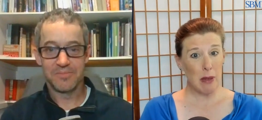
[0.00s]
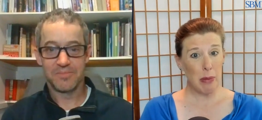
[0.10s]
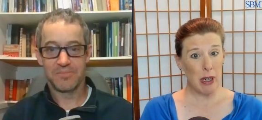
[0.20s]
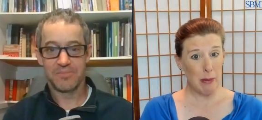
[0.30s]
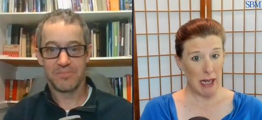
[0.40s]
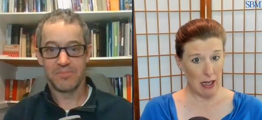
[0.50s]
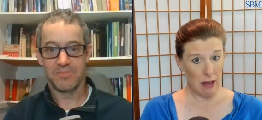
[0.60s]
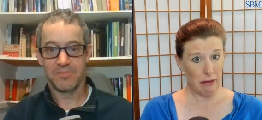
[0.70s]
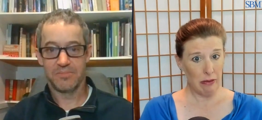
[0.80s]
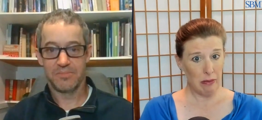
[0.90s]
Speaker 1: Bernie
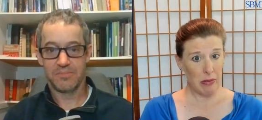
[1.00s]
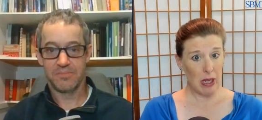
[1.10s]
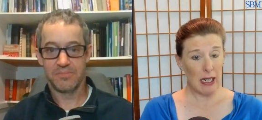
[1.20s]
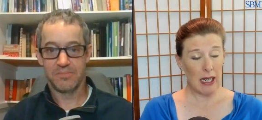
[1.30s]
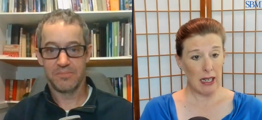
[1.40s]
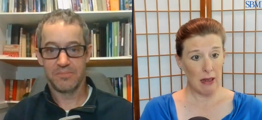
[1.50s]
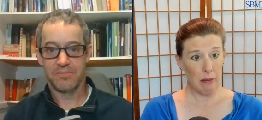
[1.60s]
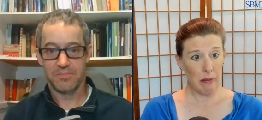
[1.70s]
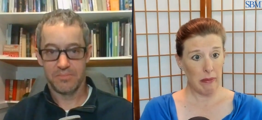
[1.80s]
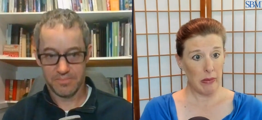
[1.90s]
Madoff. I got
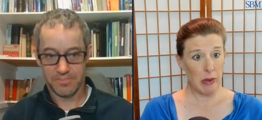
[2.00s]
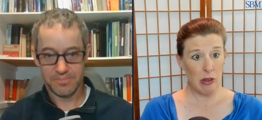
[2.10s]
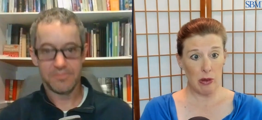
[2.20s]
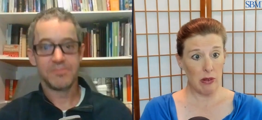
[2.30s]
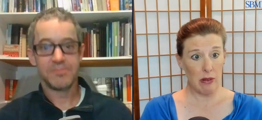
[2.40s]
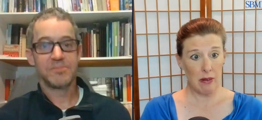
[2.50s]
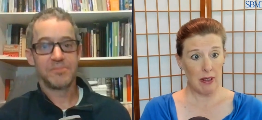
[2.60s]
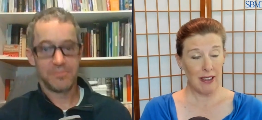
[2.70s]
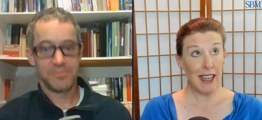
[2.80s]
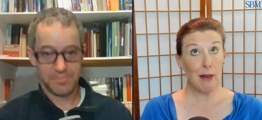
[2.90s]
him, which was,
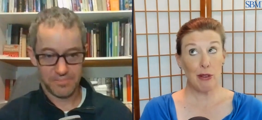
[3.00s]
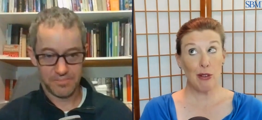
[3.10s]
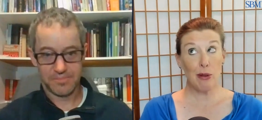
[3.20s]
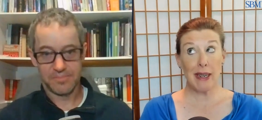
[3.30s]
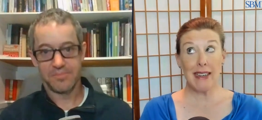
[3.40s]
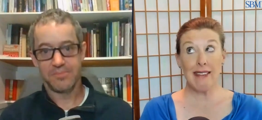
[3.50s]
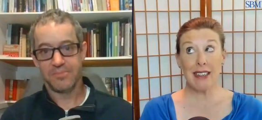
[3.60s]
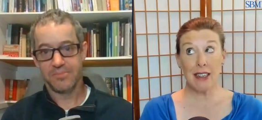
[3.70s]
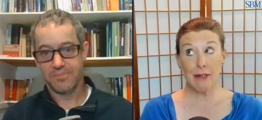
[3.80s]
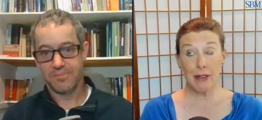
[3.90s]
that was
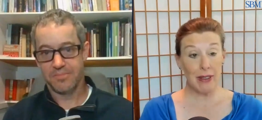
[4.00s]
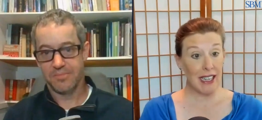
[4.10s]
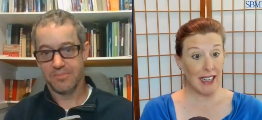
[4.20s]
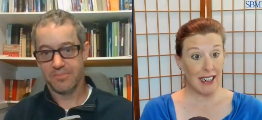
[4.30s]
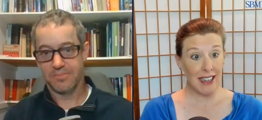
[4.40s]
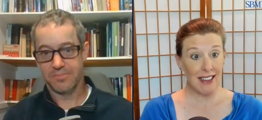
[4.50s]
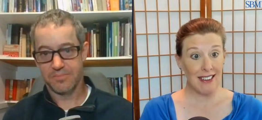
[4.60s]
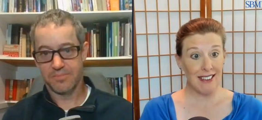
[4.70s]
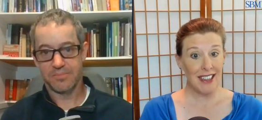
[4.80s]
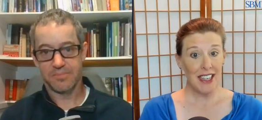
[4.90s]
crazy interviewing that guy.
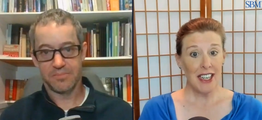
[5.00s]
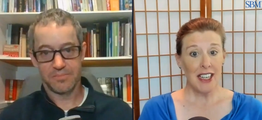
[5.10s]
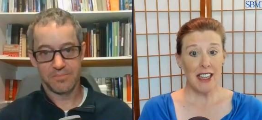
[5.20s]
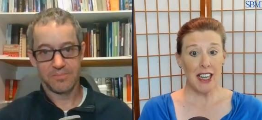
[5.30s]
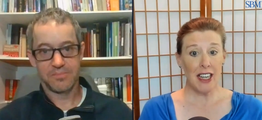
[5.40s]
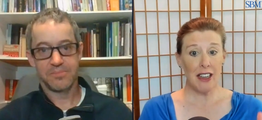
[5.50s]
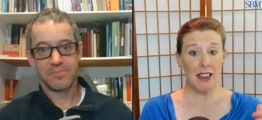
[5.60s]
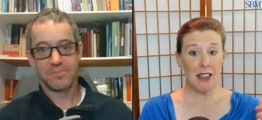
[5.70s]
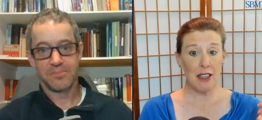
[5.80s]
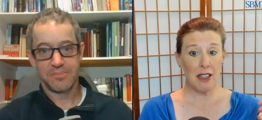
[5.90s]
Cause
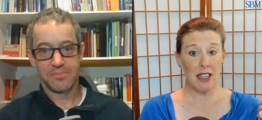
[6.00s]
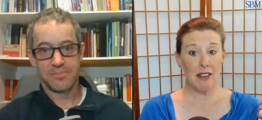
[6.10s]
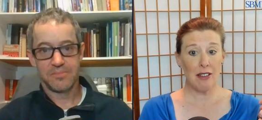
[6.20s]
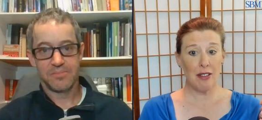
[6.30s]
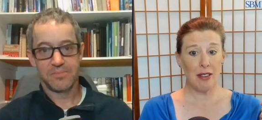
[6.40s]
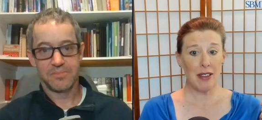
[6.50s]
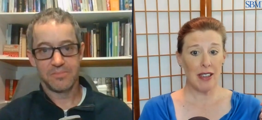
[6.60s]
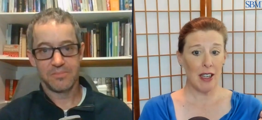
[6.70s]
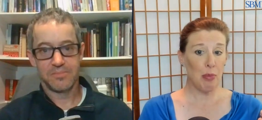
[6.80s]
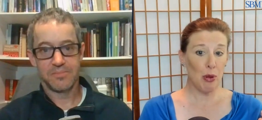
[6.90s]
his
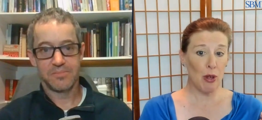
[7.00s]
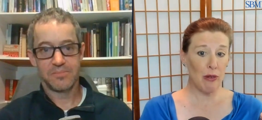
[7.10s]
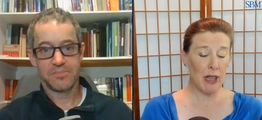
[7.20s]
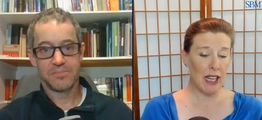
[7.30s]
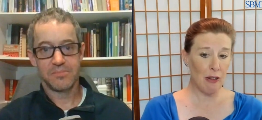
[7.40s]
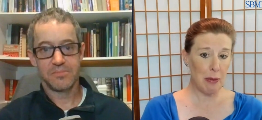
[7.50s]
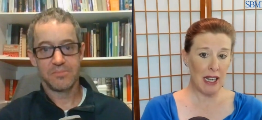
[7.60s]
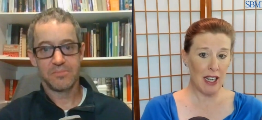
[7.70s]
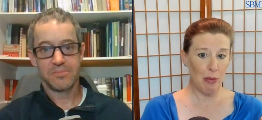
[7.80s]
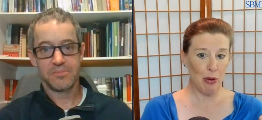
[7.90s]
approval,
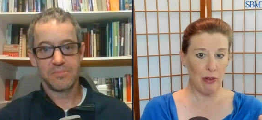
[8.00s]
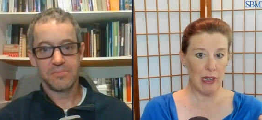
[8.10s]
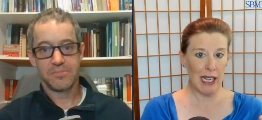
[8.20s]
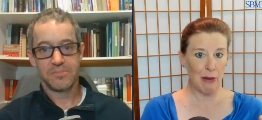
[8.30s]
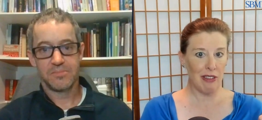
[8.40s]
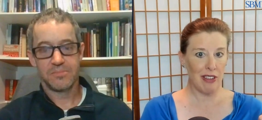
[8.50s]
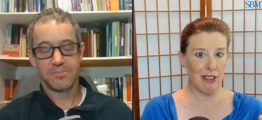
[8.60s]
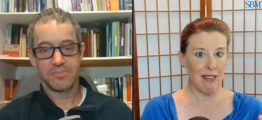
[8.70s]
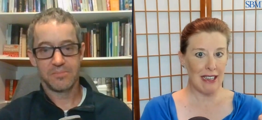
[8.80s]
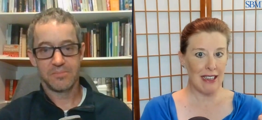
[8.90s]
FBI approval guy was
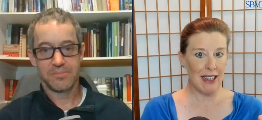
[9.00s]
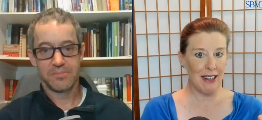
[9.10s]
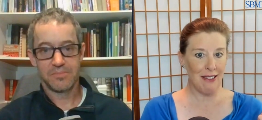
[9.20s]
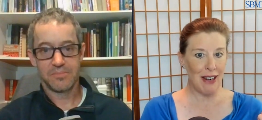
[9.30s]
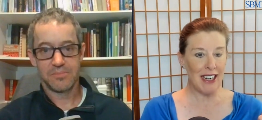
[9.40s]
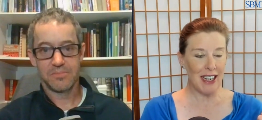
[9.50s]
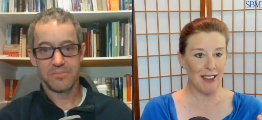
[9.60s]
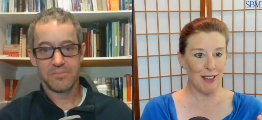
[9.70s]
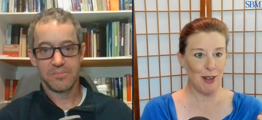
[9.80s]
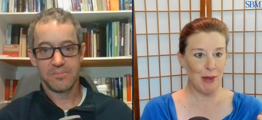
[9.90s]
sitting right there, right
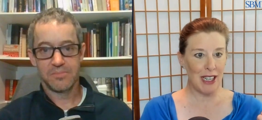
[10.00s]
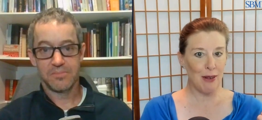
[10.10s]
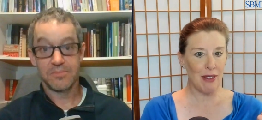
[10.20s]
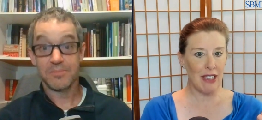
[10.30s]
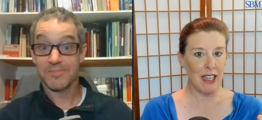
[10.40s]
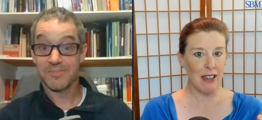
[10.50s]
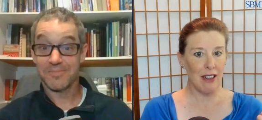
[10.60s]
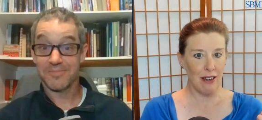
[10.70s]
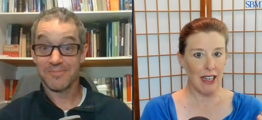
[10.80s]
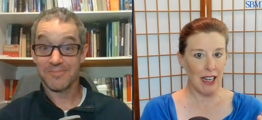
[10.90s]
next to him. And he was like,
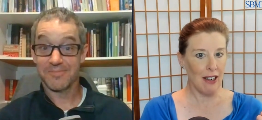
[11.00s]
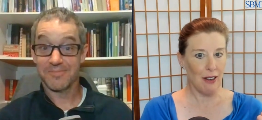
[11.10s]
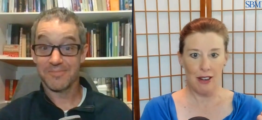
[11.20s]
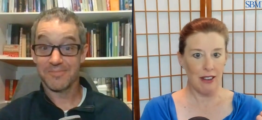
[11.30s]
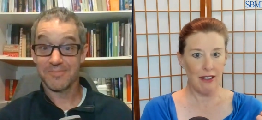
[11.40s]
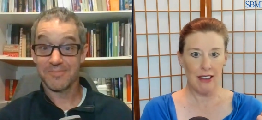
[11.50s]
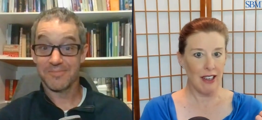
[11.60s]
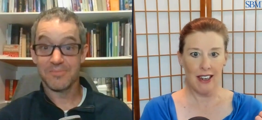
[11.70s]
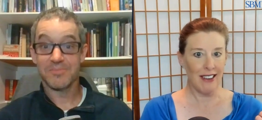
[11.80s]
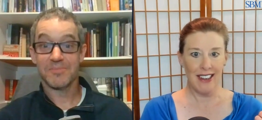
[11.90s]
okay, or
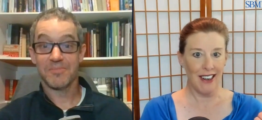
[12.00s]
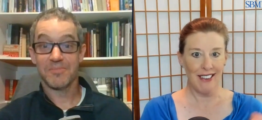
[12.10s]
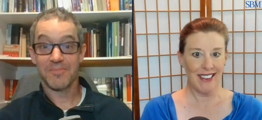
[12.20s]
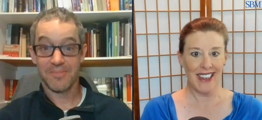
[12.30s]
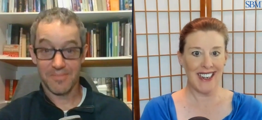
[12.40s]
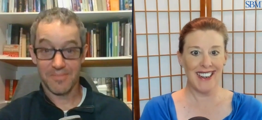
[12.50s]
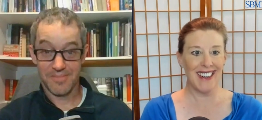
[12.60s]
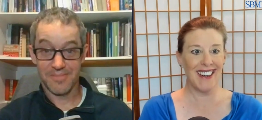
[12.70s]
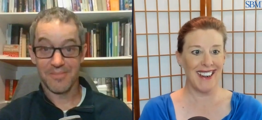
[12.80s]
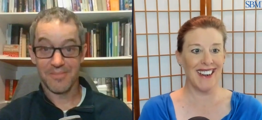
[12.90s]
no, like
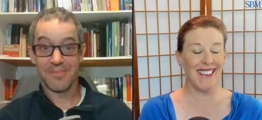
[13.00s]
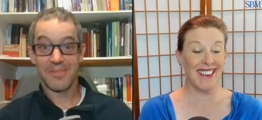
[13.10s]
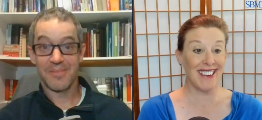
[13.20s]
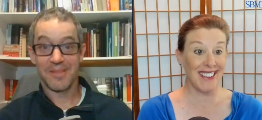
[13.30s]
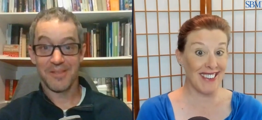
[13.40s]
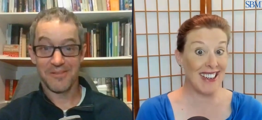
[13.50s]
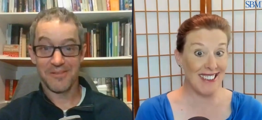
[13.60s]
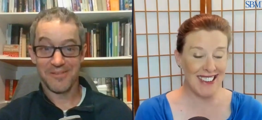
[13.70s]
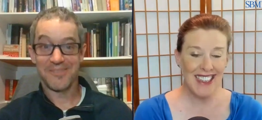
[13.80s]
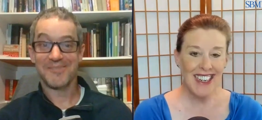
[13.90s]
it was crazy.